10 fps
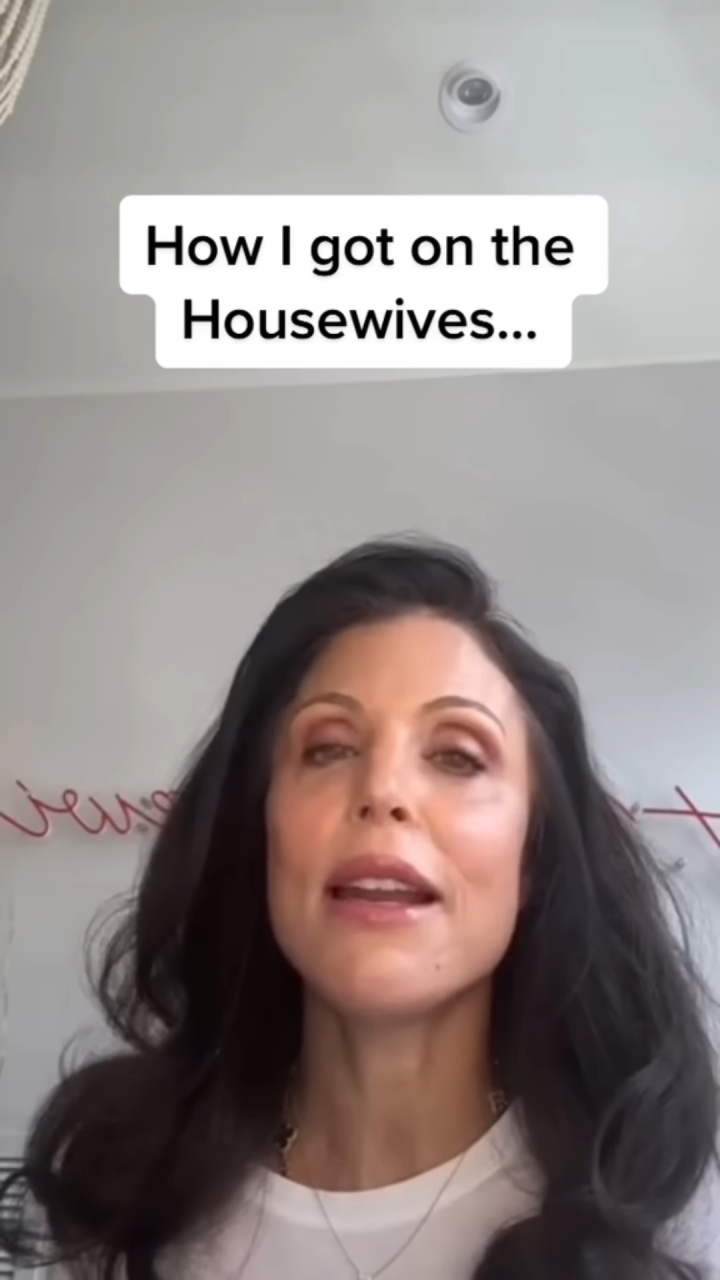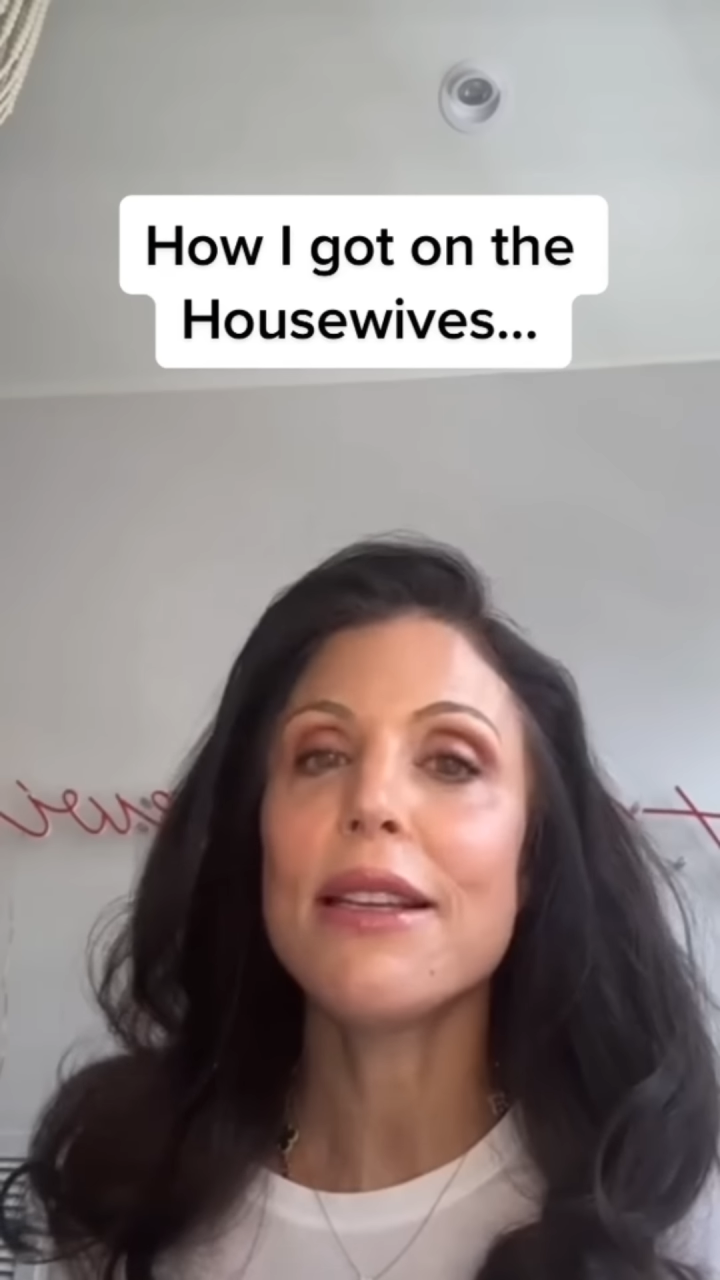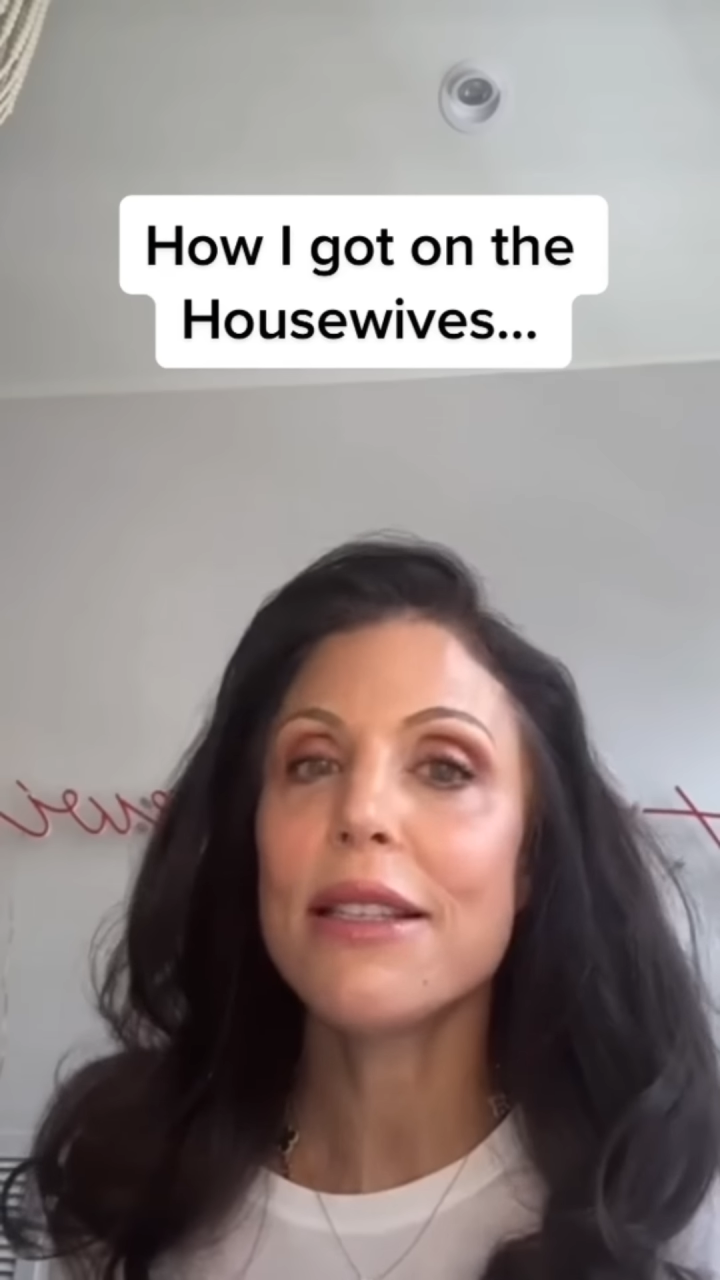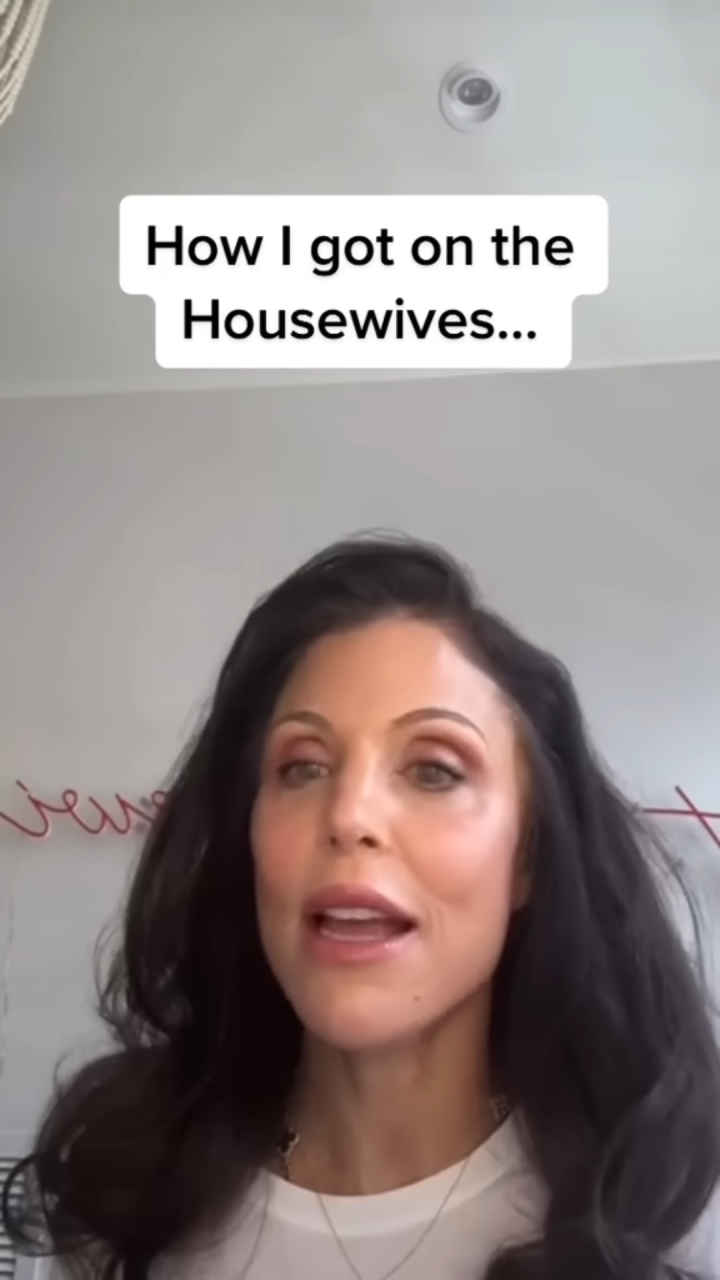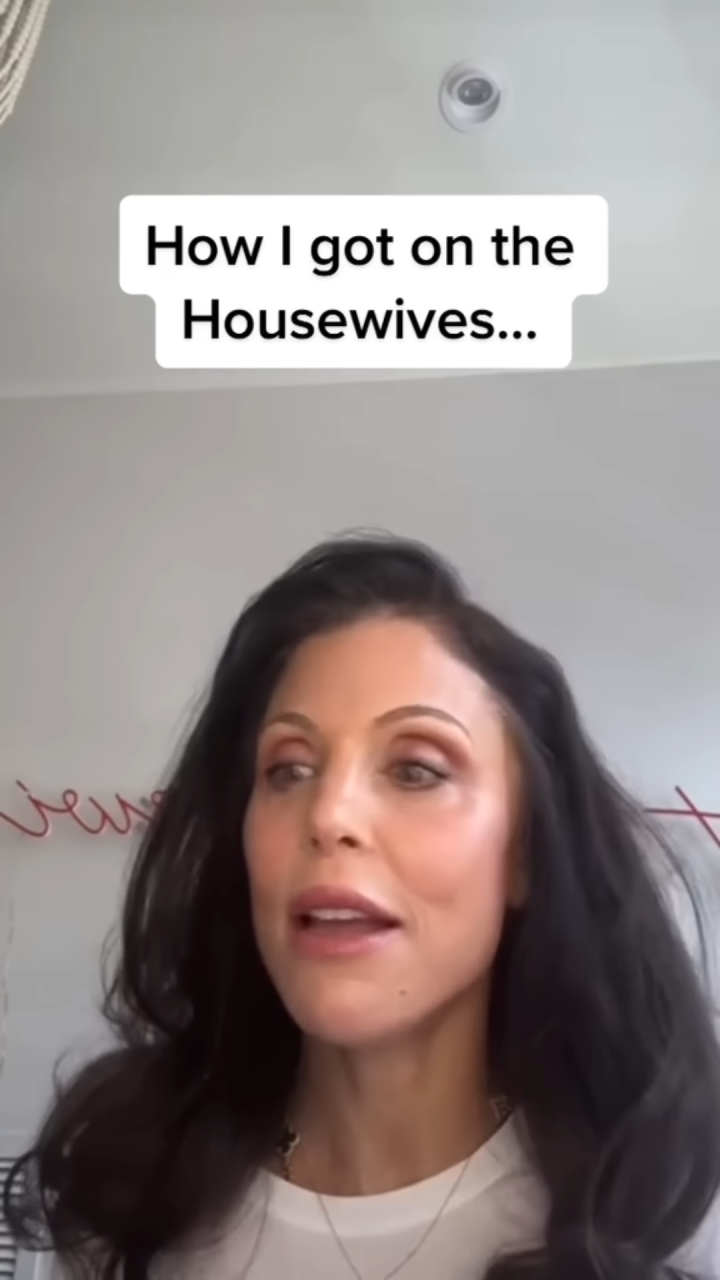I
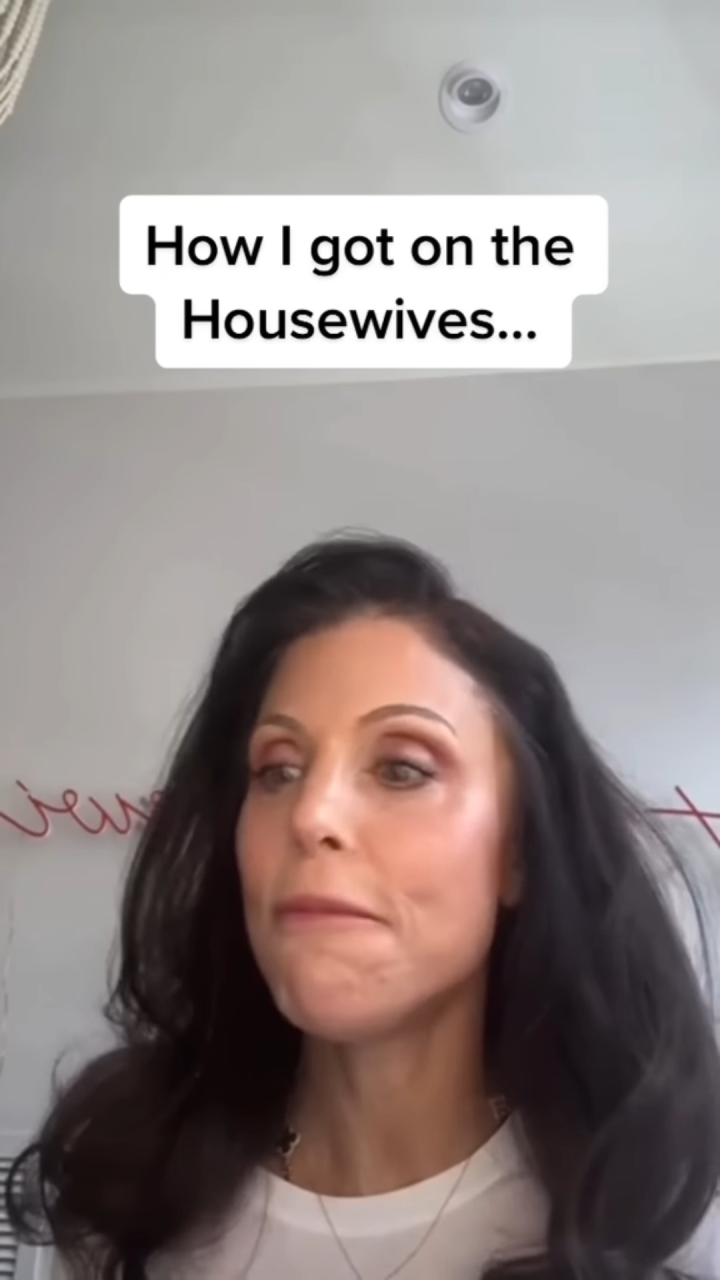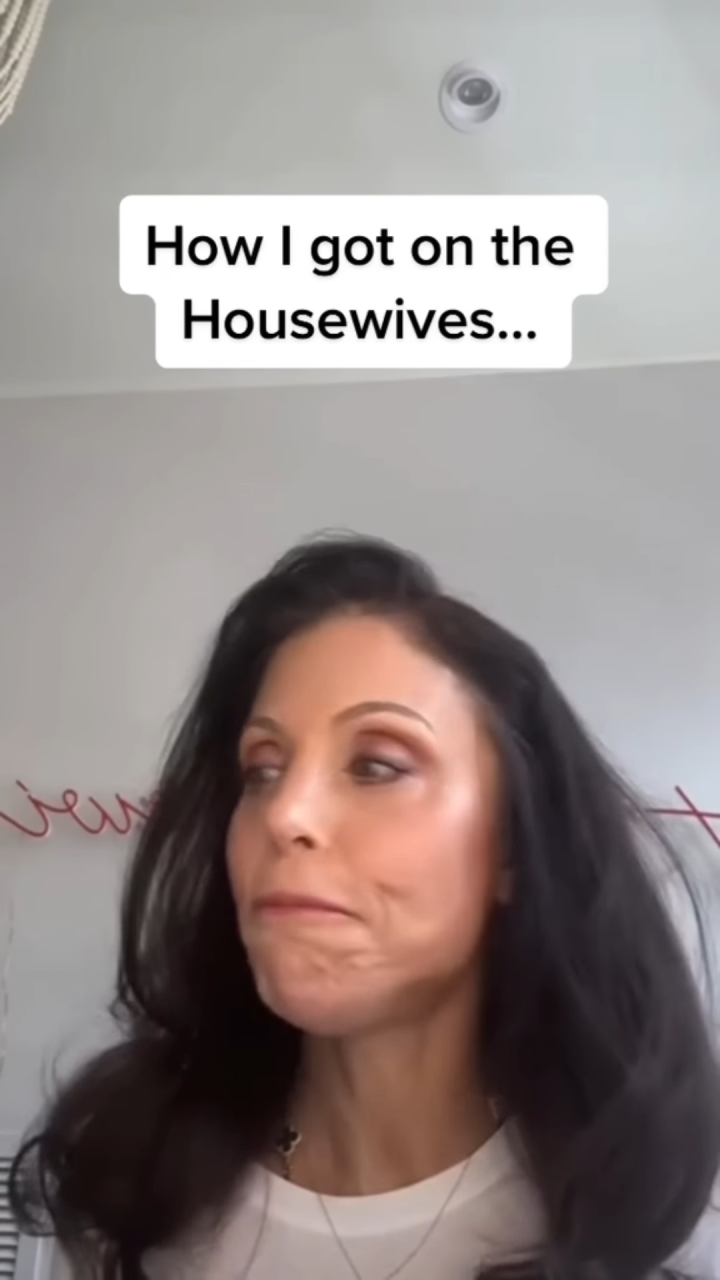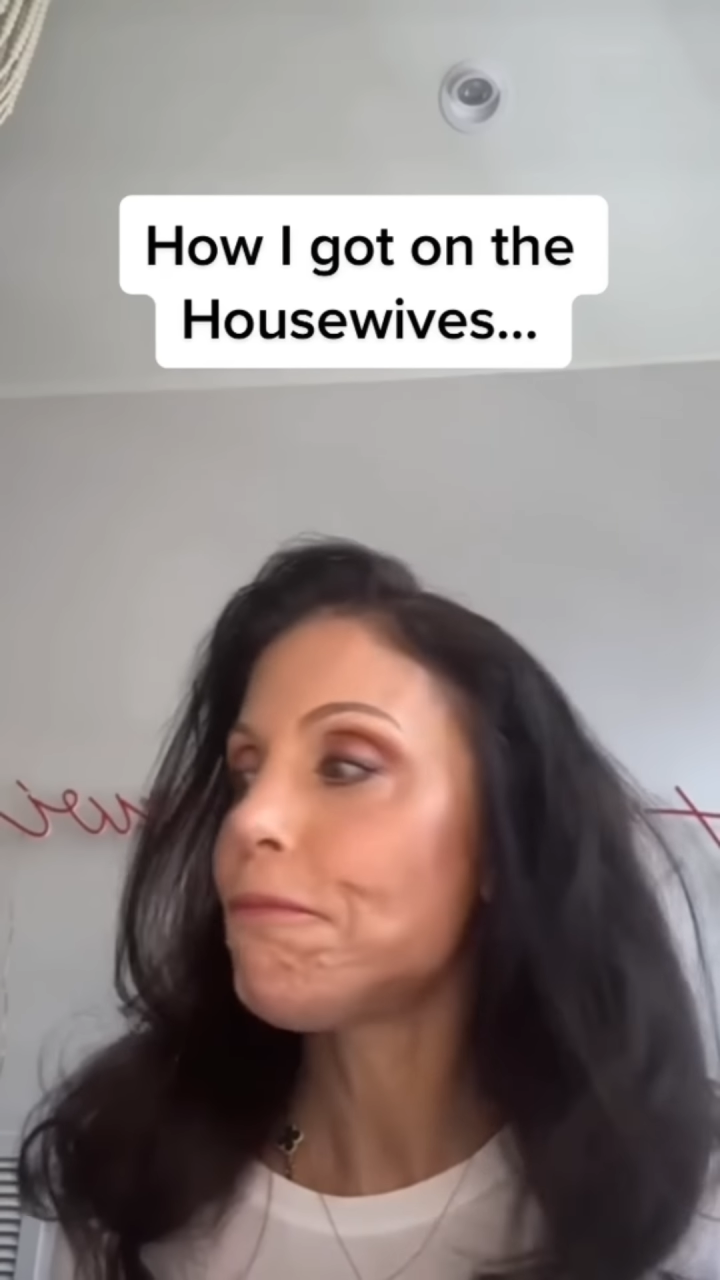said,